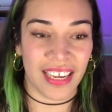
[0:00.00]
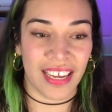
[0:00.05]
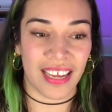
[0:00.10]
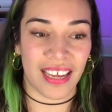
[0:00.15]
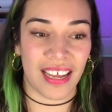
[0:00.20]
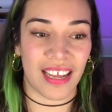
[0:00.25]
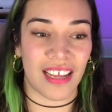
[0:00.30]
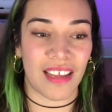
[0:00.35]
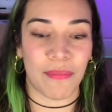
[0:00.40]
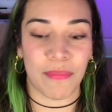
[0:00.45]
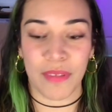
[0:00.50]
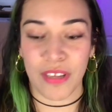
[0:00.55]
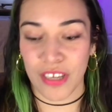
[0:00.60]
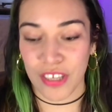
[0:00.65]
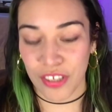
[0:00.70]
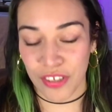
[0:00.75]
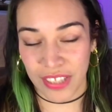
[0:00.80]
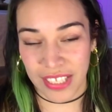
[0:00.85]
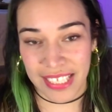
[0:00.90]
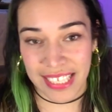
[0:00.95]
you can
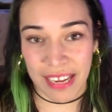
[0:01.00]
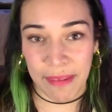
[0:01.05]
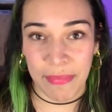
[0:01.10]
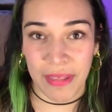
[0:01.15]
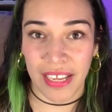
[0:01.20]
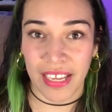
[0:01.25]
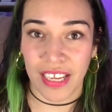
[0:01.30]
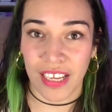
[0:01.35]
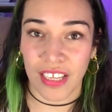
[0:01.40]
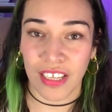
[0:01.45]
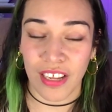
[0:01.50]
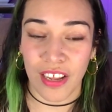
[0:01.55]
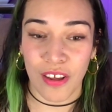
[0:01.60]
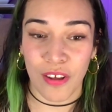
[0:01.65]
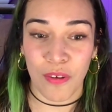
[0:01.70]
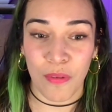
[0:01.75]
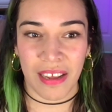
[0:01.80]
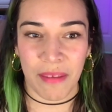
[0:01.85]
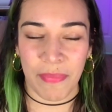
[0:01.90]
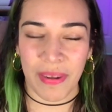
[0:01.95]
do the same thing in
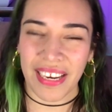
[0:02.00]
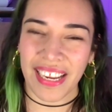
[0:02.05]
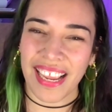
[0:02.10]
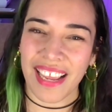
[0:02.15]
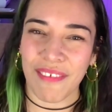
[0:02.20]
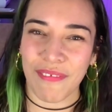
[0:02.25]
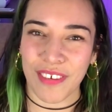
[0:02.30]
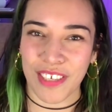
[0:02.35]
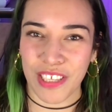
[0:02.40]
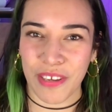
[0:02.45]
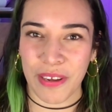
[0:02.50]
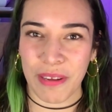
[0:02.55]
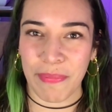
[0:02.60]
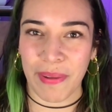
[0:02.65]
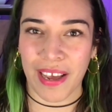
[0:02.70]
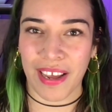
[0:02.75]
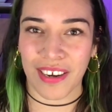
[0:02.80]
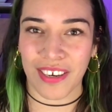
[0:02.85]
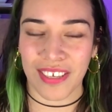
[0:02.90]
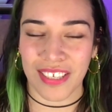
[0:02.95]
CLO, but again for sewing
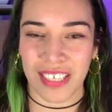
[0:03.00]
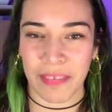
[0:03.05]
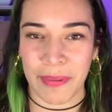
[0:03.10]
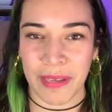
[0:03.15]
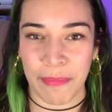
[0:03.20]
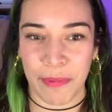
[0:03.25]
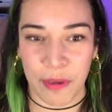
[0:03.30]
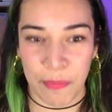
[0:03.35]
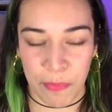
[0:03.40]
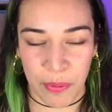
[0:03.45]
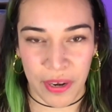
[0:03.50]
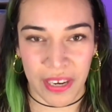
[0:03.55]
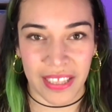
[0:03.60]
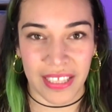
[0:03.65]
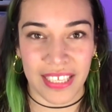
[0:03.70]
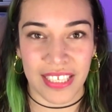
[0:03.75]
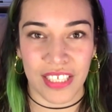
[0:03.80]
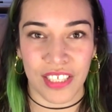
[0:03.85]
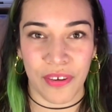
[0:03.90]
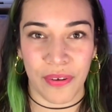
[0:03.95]
patterns, to be able to print
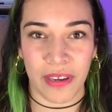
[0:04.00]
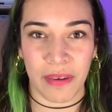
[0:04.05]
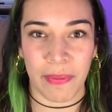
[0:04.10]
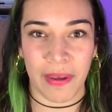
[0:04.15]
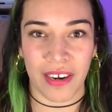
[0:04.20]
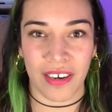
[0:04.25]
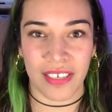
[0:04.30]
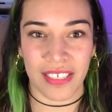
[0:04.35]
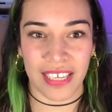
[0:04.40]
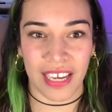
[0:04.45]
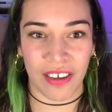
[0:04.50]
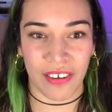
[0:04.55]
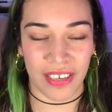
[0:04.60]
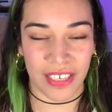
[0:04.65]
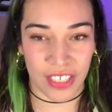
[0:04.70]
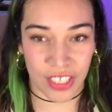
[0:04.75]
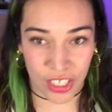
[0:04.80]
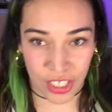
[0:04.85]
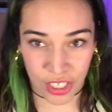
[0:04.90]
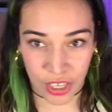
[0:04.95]
these sewing patterns out
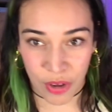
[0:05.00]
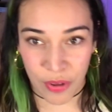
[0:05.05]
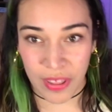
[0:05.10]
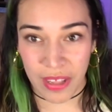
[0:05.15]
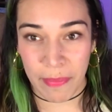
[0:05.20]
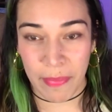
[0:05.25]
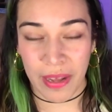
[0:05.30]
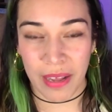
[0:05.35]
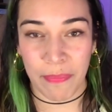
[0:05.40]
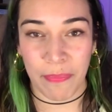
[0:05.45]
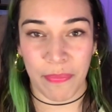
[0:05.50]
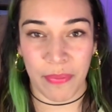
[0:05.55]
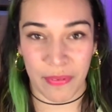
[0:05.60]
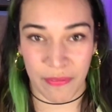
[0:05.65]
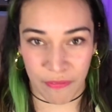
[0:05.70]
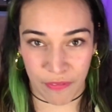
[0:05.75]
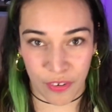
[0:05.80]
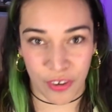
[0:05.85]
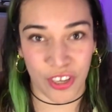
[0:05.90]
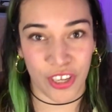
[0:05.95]
and sew them up
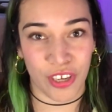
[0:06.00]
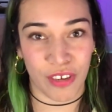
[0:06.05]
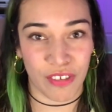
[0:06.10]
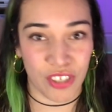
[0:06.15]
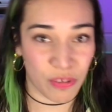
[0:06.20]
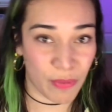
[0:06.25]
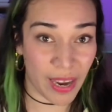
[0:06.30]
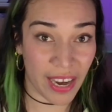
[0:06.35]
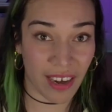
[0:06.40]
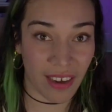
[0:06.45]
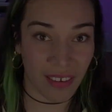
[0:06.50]
for you to wear.